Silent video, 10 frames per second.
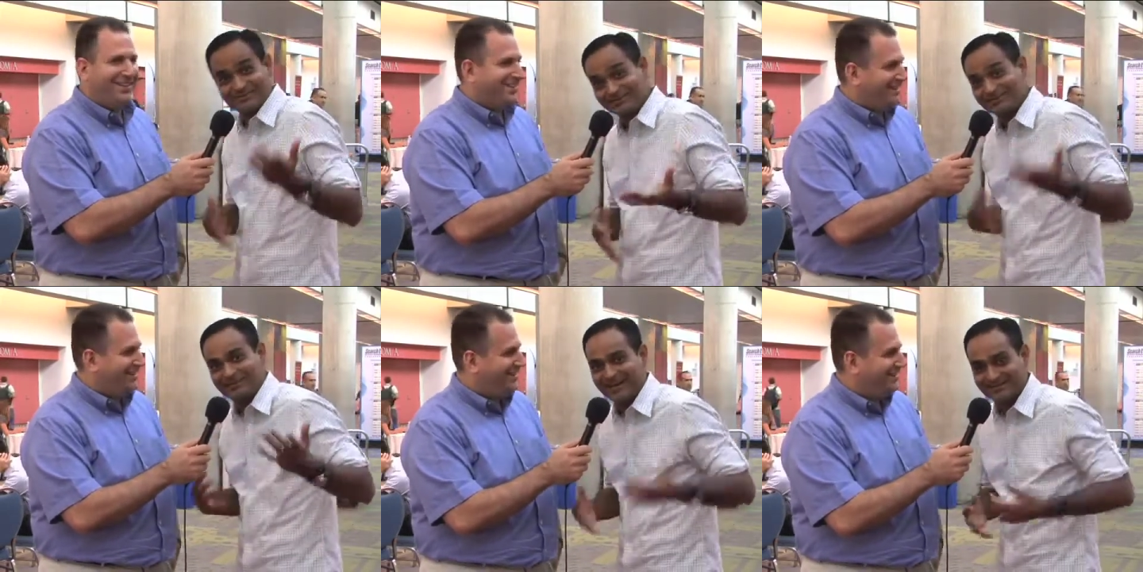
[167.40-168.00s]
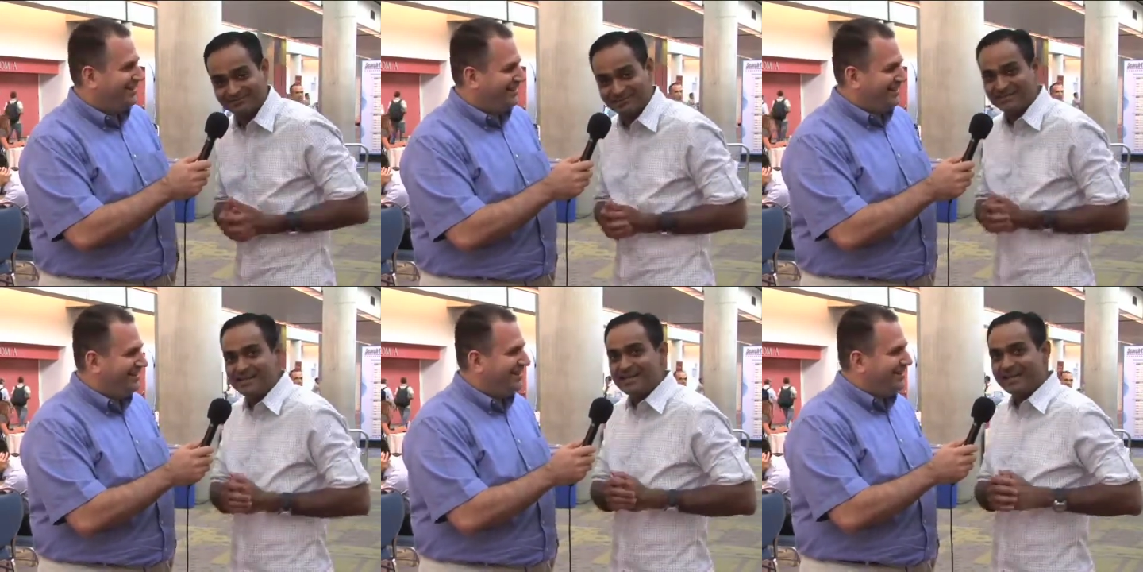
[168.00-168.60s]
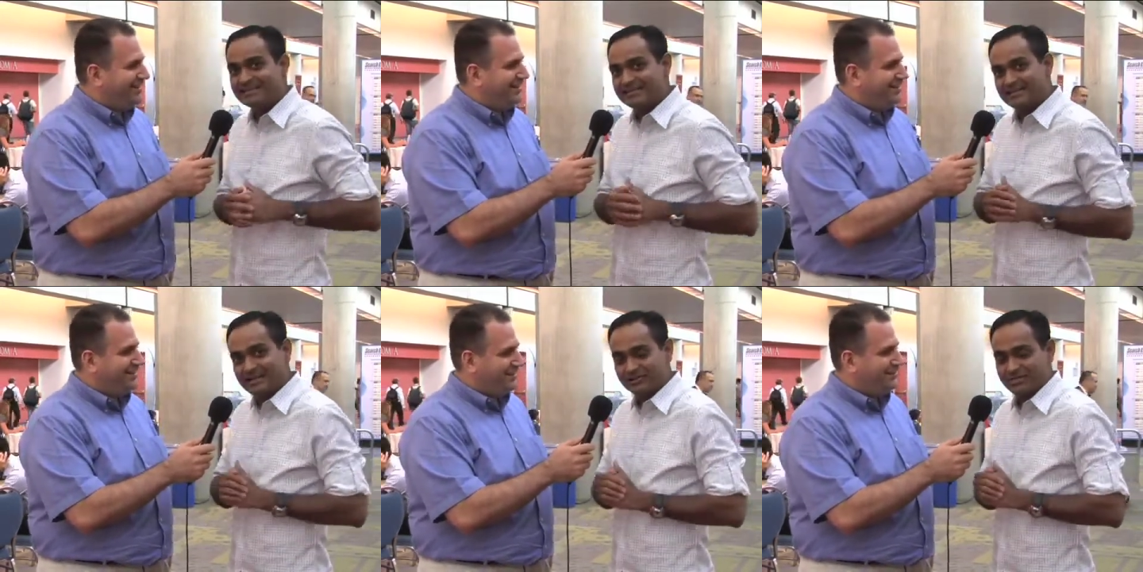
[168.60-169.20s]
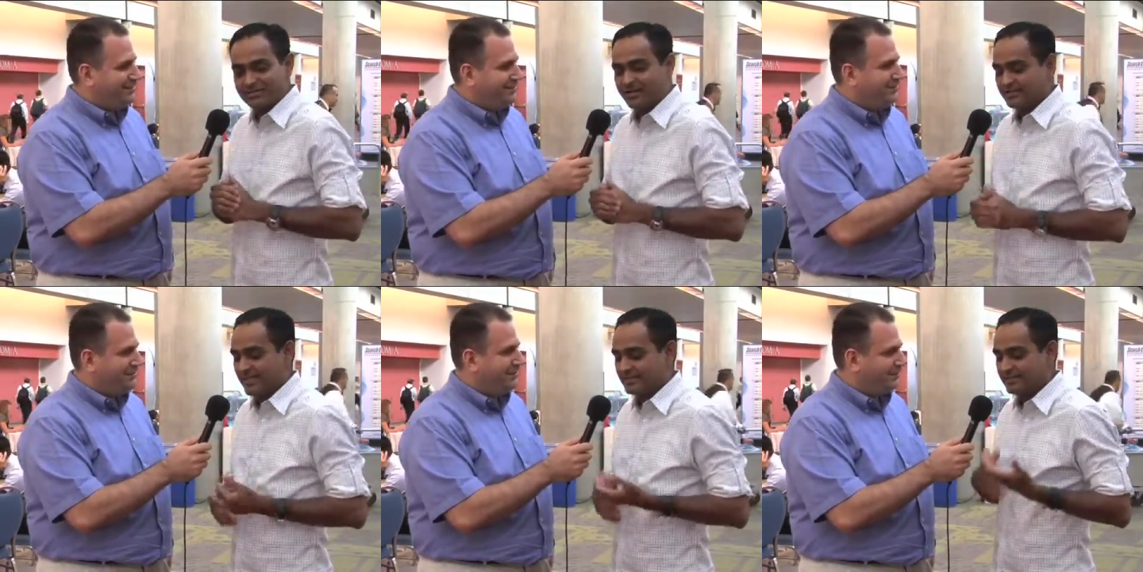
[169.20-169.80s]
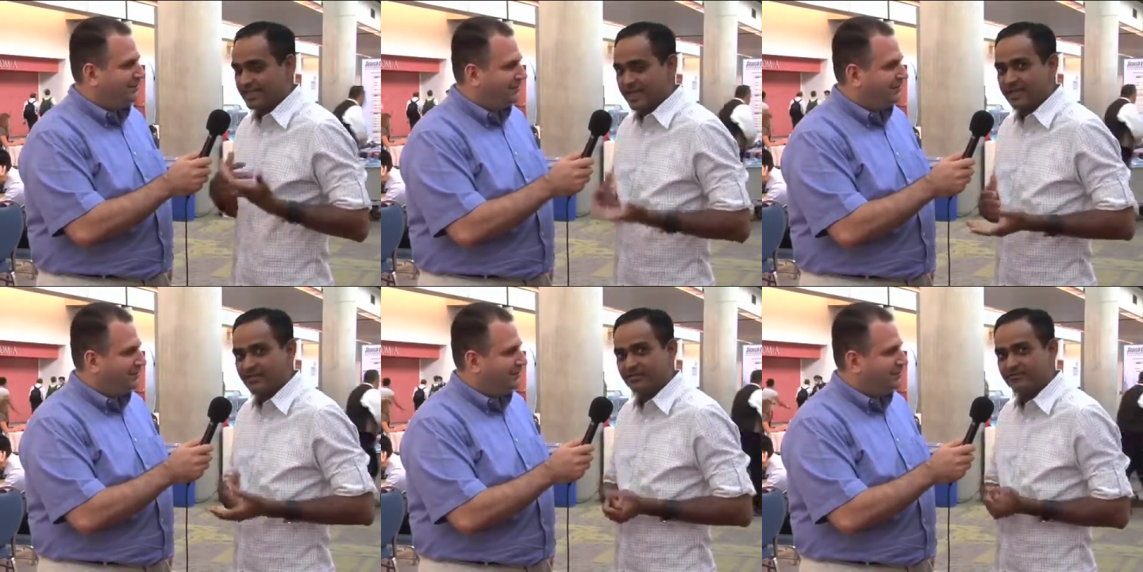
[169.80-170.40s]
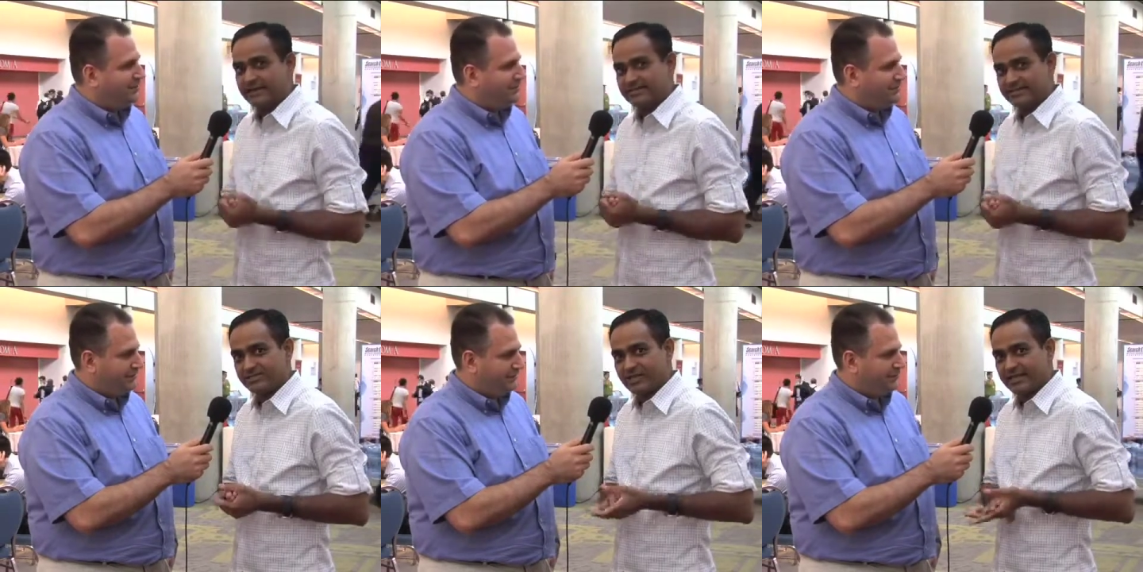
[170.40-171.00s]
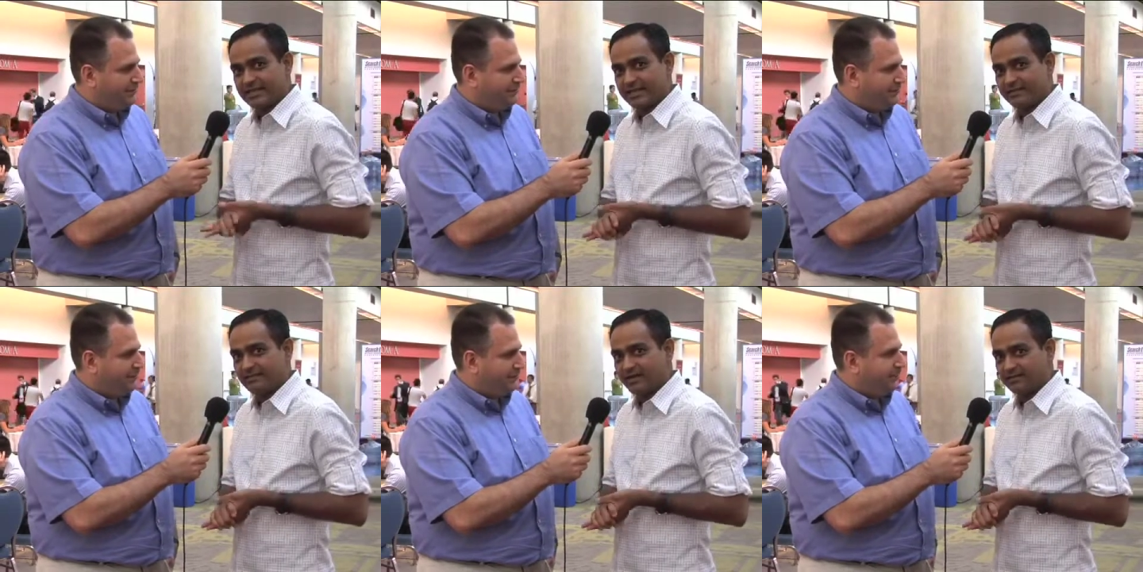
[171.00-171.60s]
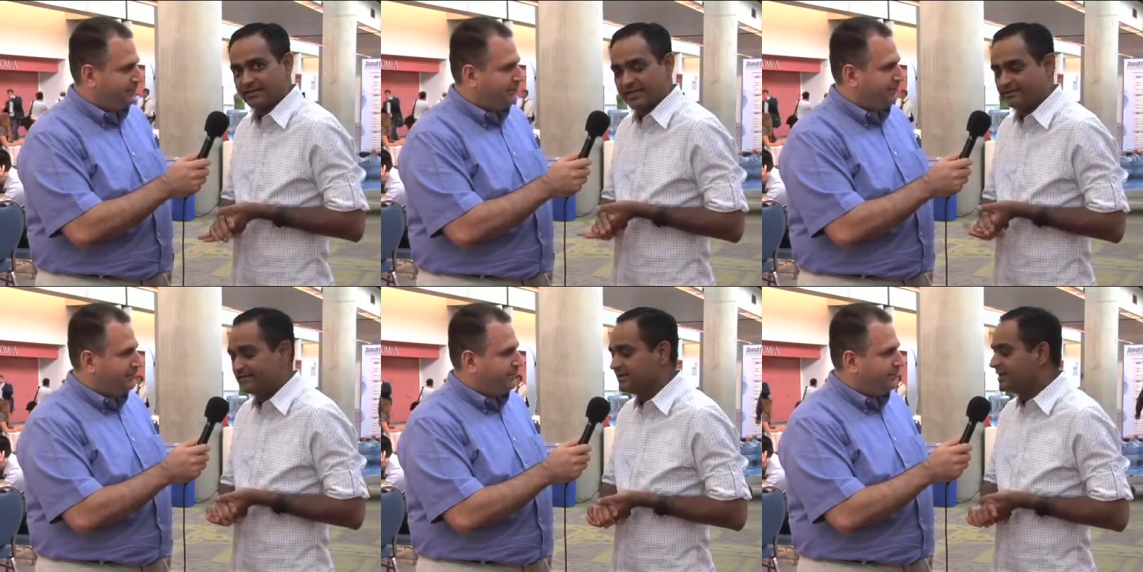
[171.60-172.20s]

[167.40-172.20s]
Speaker 1: you'll find it. But it's at kaushik.net, K A U S H I sik.net.